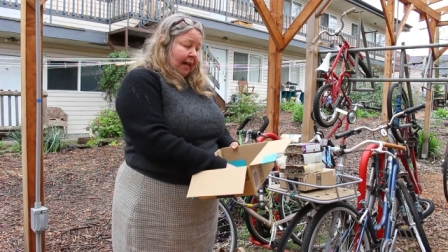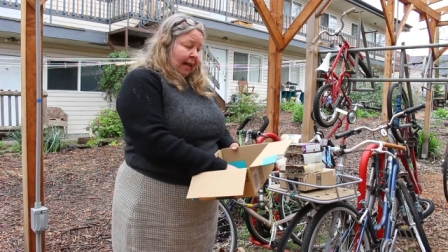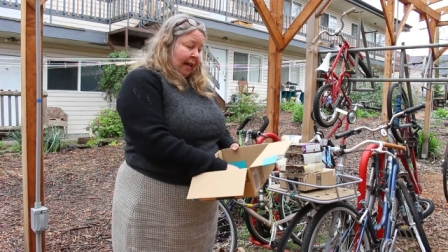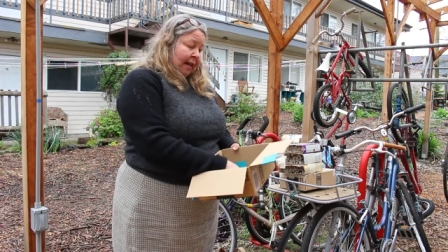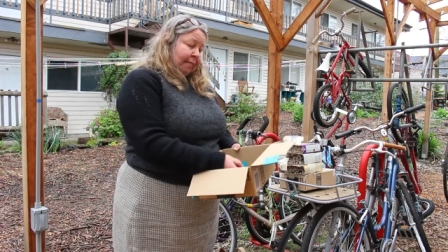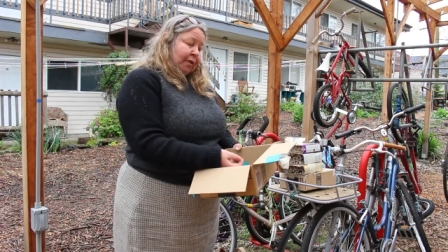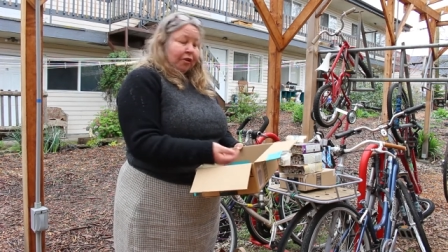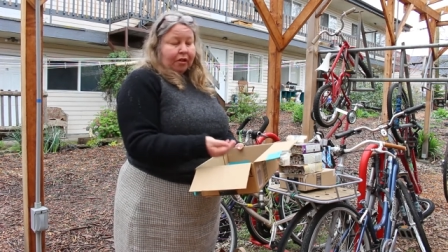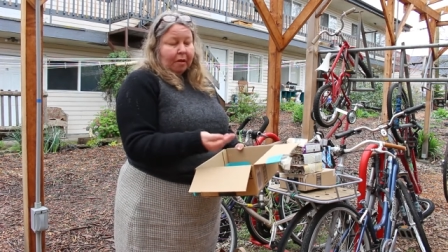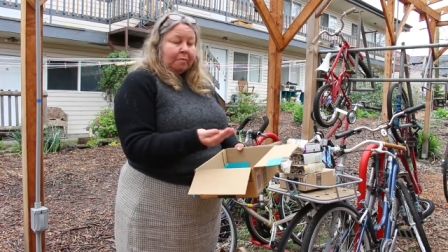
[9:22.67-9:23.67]
Um,
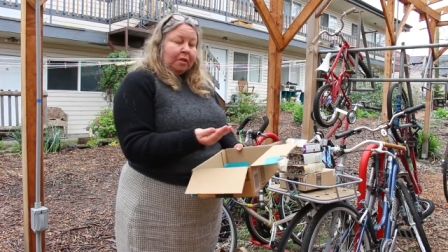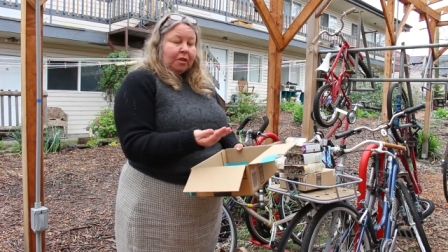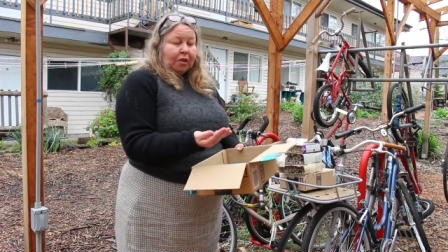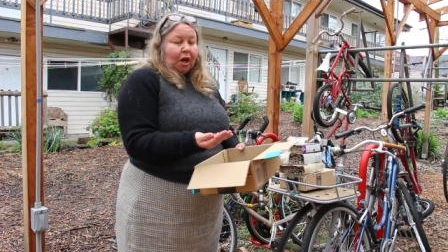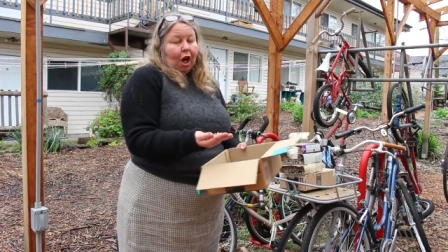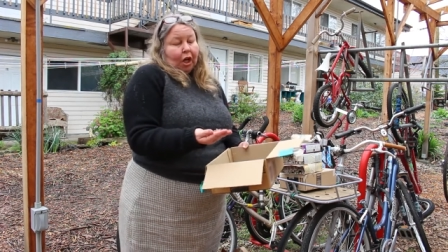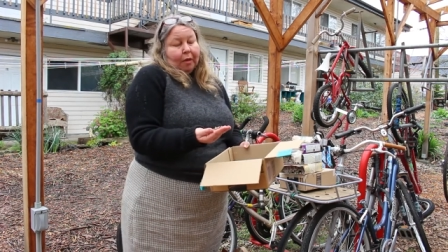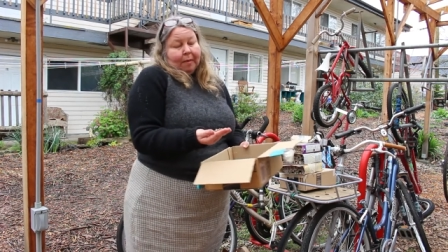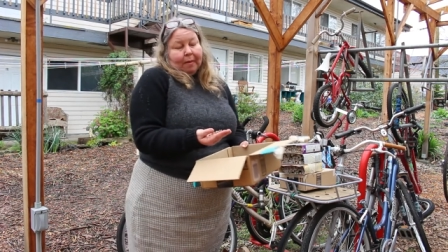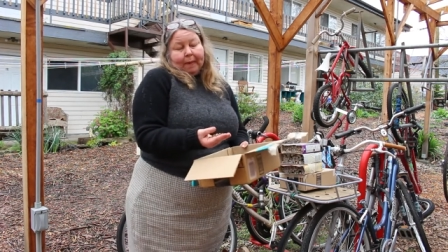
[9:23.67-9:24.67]
there's some just
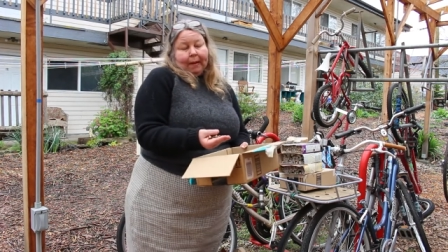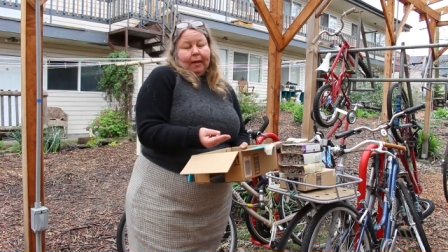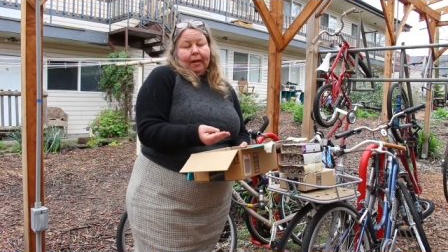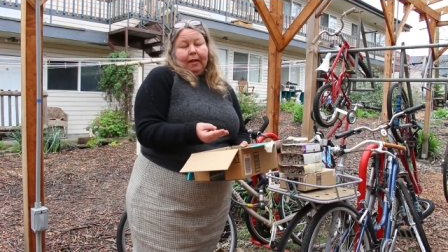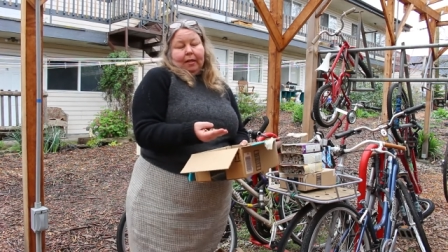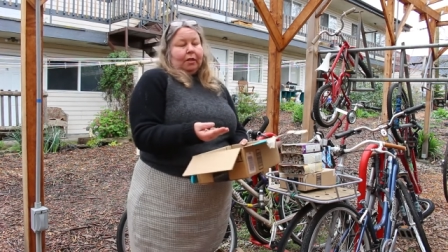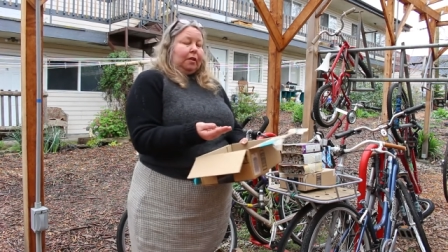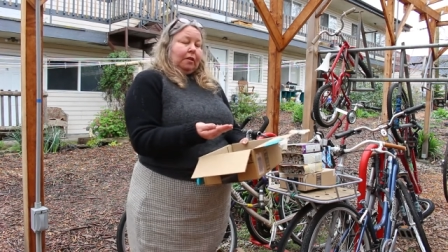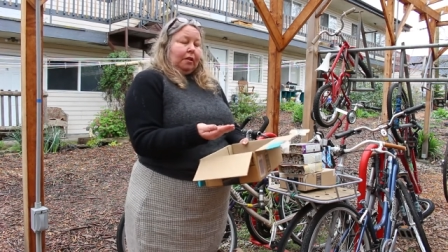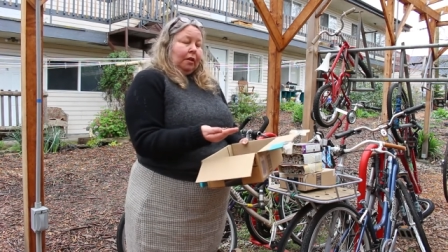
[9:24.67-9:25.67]
argument about it. Is
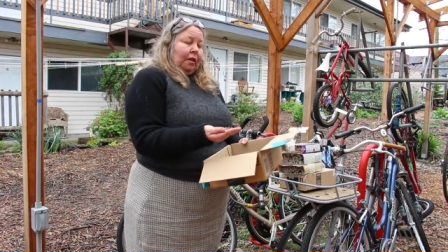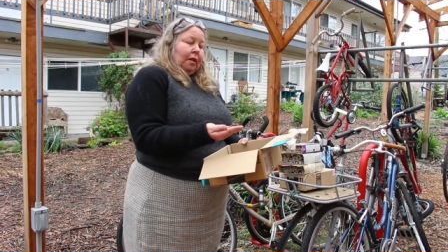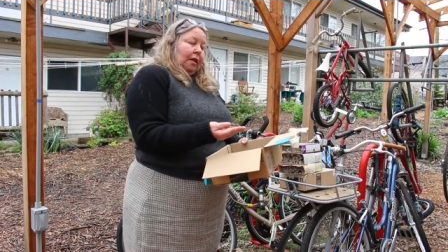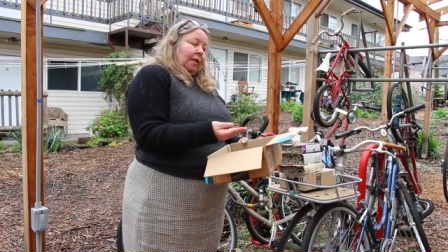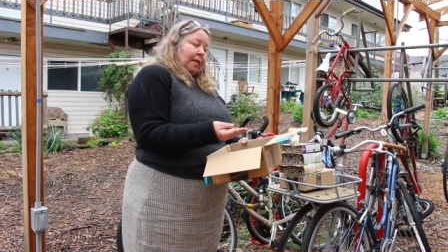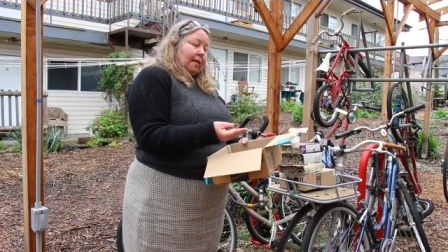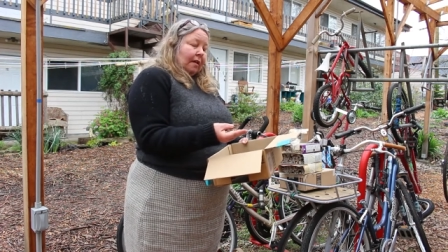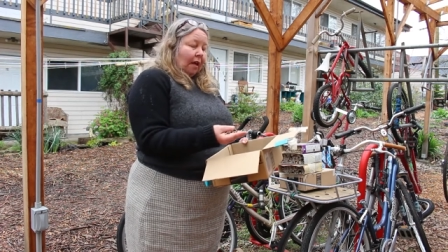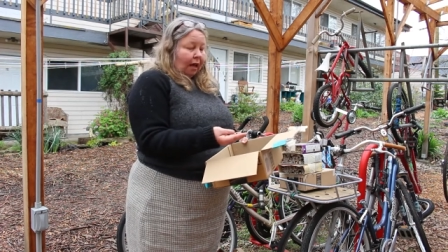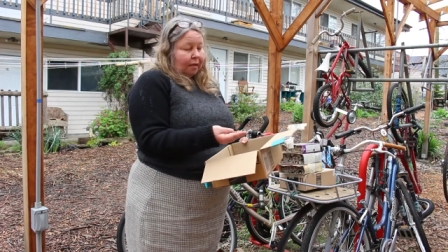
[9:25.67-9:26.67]
it does
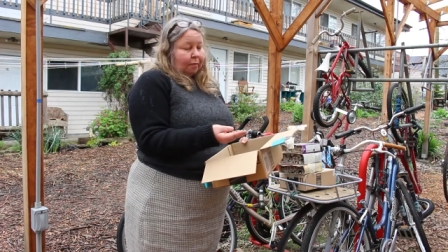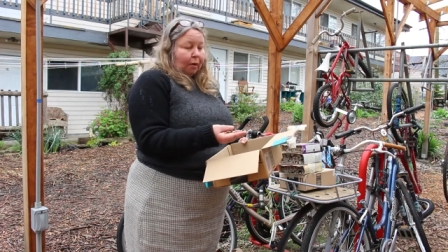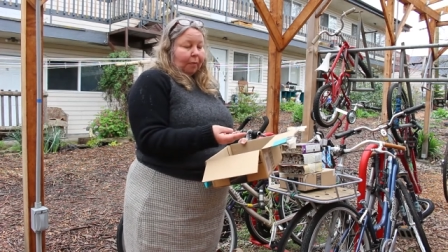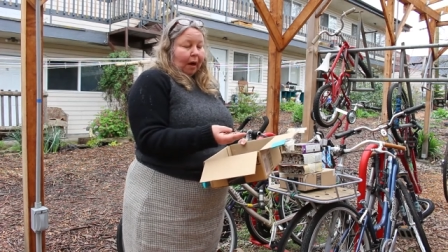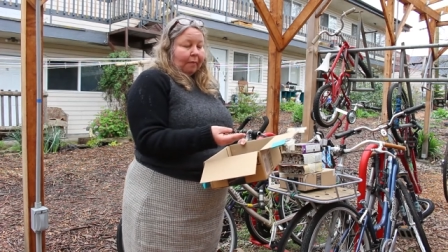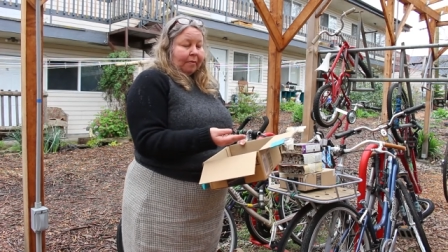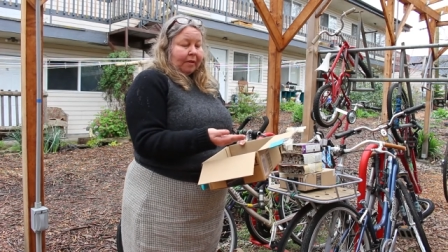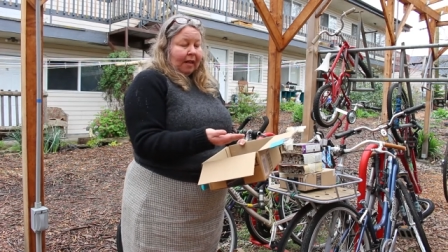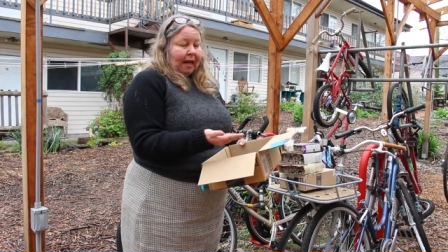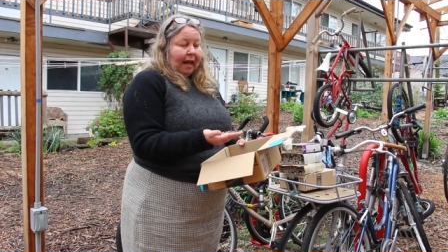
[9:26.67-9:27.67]
it cause more problems
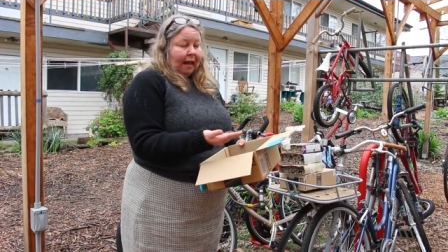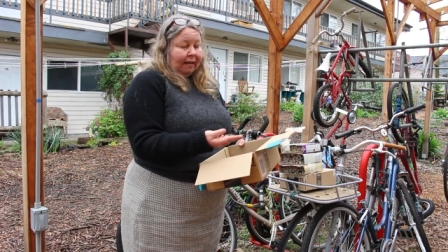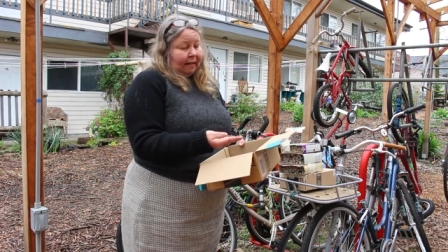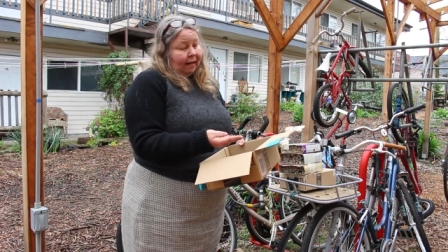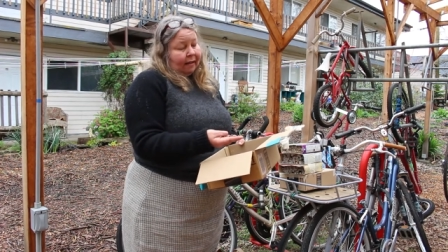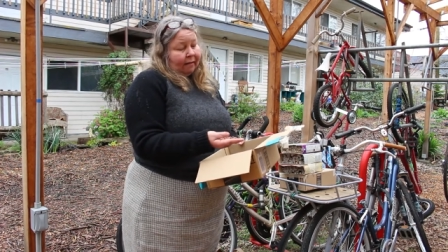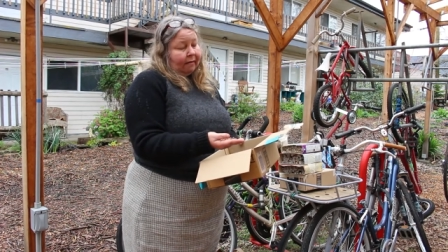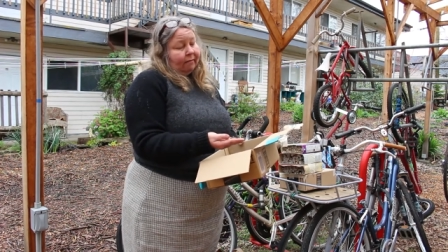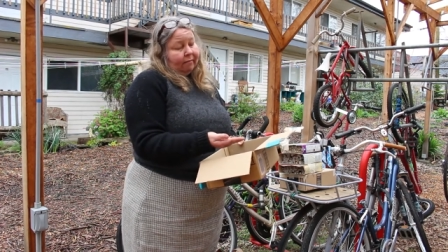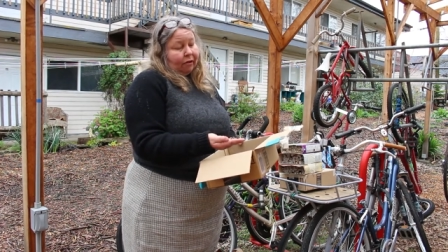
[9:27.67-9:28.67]
than it, than it
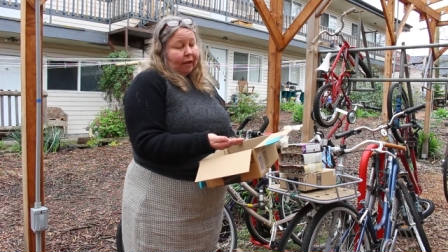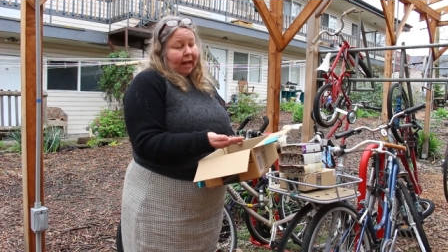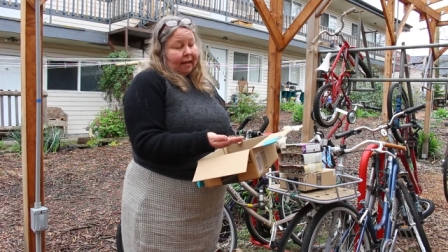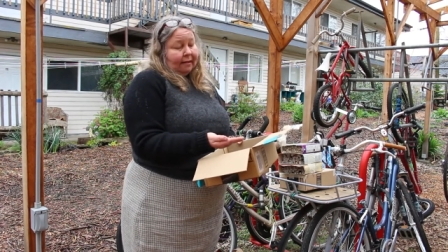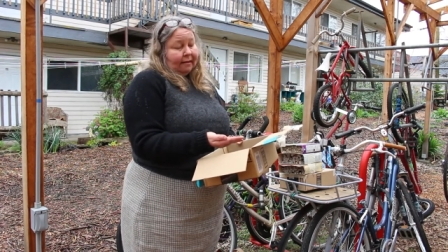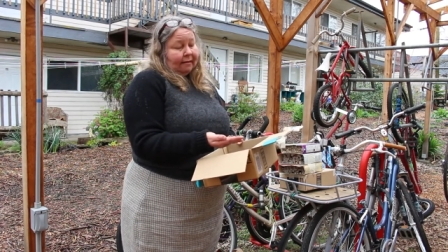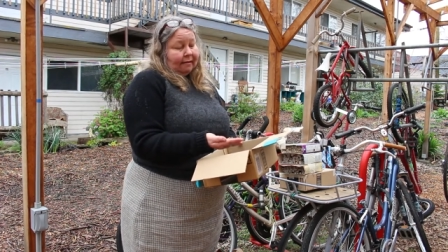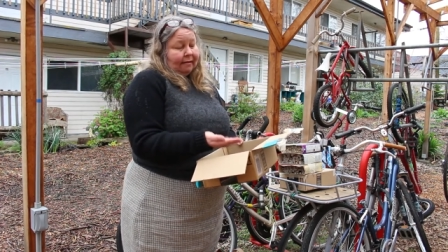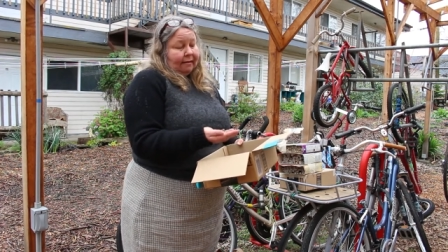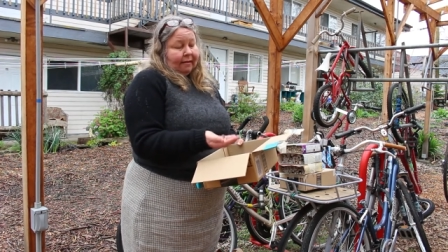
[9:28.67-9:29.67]
creates,
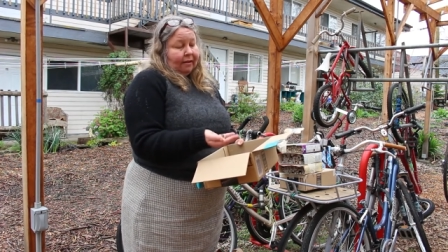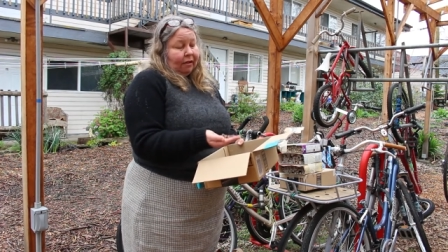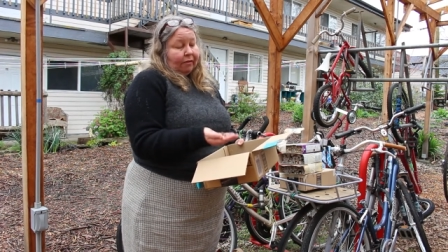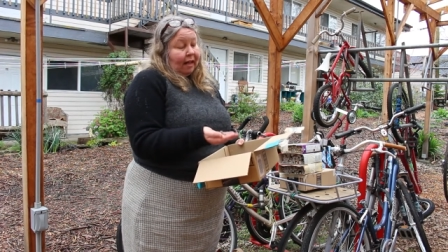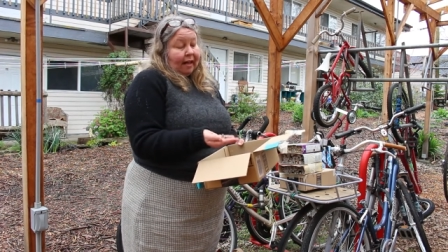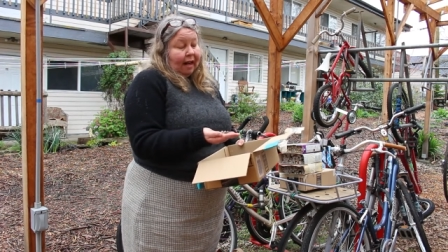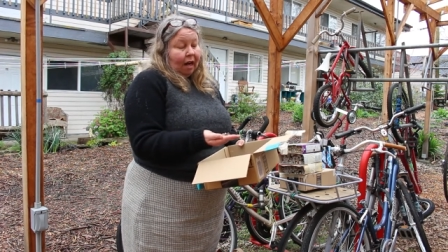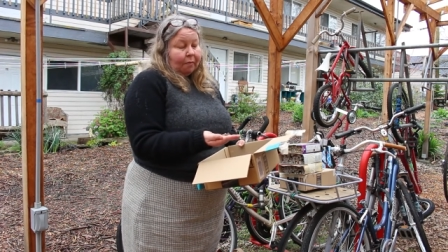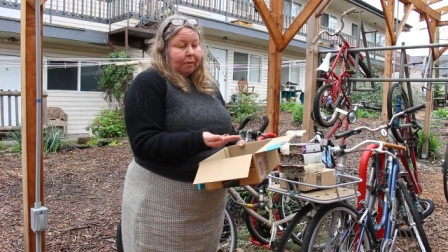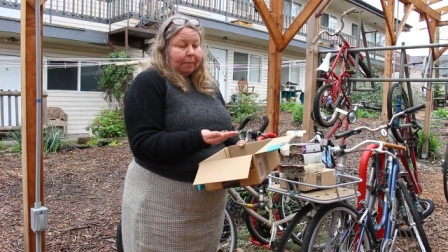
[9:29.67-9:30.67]
you know, then it helps.